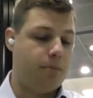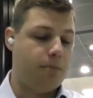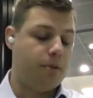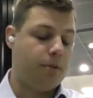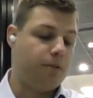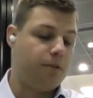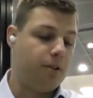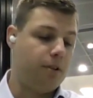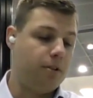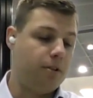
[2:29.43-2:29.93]

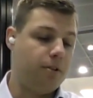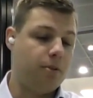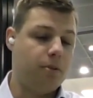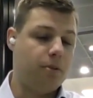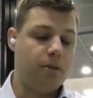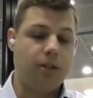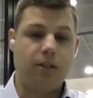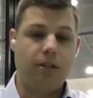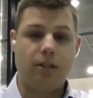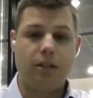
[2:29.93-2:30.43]
prefer to
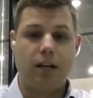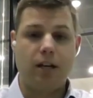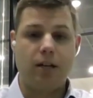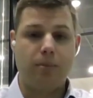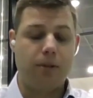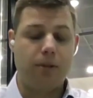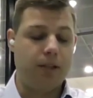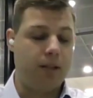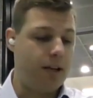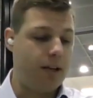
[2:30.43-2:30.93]
talk in
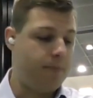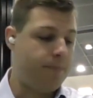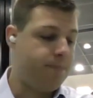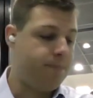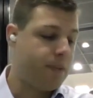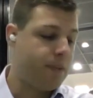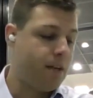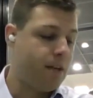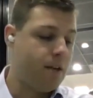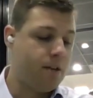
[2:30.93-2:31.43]
KPA.
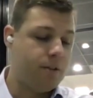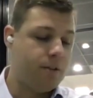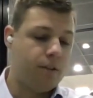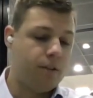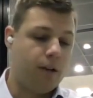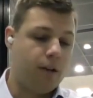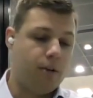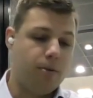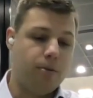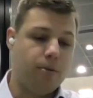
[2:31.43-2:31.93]

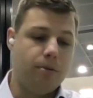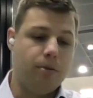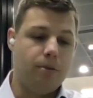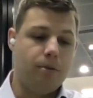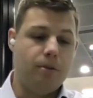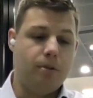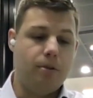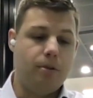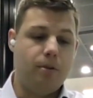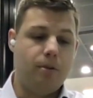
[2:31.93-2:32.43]
So
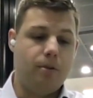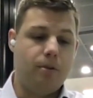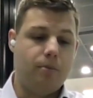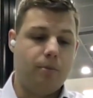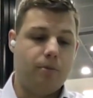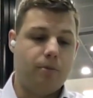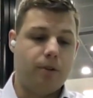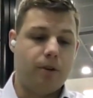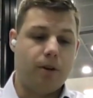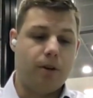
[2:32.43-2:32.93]

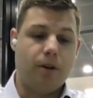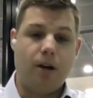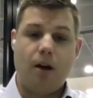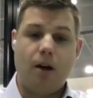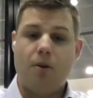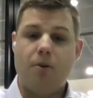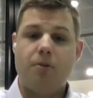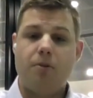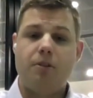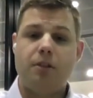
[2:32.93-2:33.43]
we've got
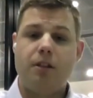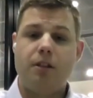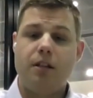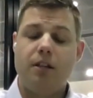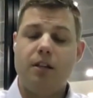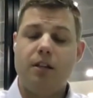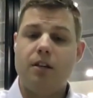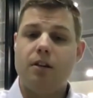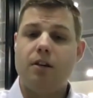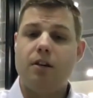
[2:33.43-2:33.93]

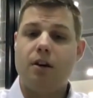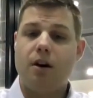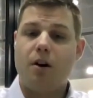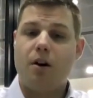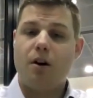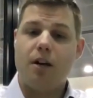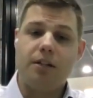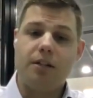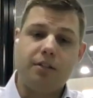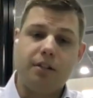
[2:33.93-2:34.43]
OD,
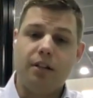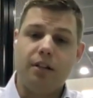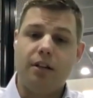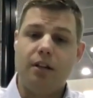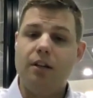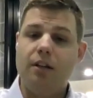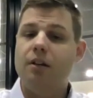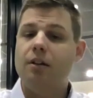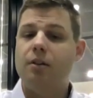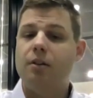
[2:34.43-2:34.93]

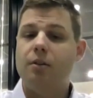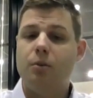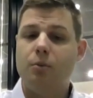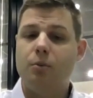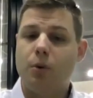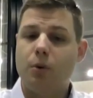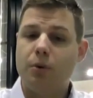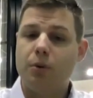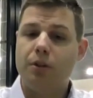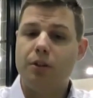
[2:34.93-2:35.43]
ID,
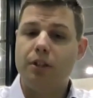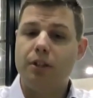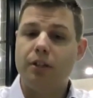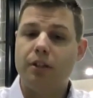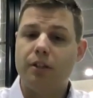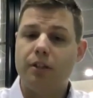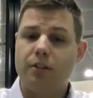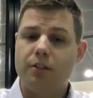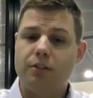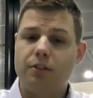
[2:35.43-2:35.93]
wall
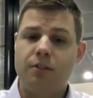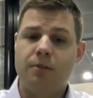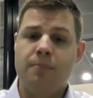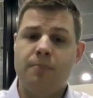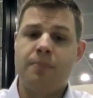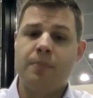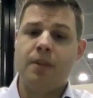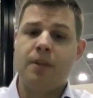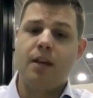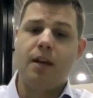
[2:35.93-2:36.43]
thickness,
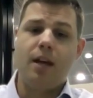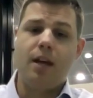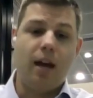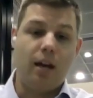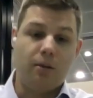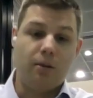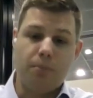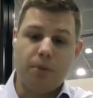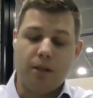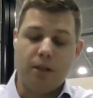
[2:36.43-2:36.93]

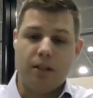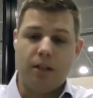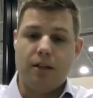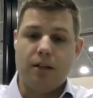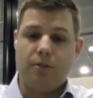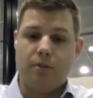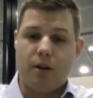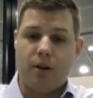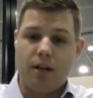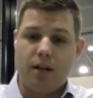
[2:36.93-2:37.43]
and
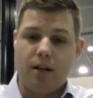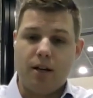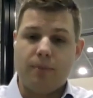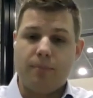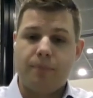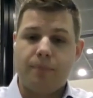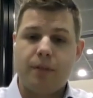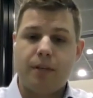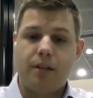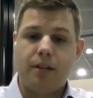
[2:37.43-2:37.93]
PN rating.
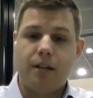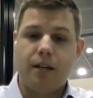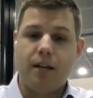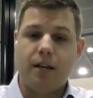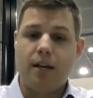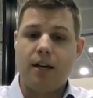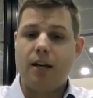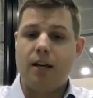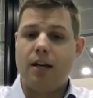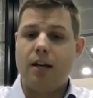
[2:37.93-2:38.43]

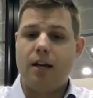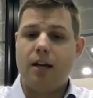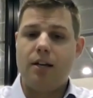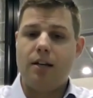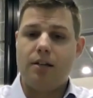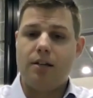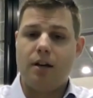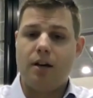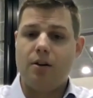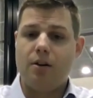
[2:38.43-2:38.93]
Now, how do
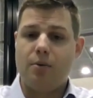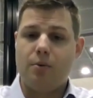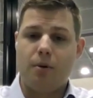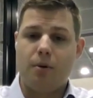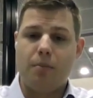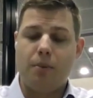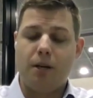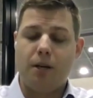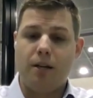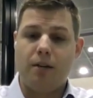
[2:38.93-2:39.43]
you know
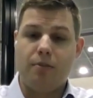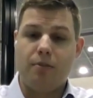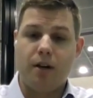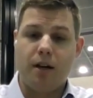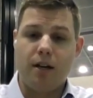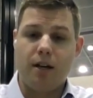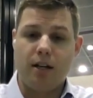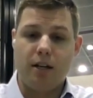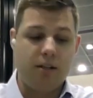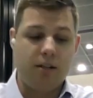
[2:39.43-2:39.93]
what PN
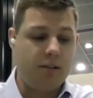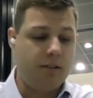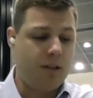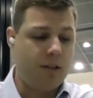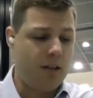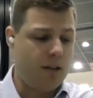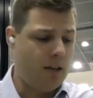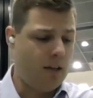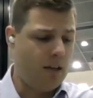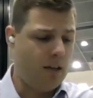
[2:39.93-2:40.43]
rating is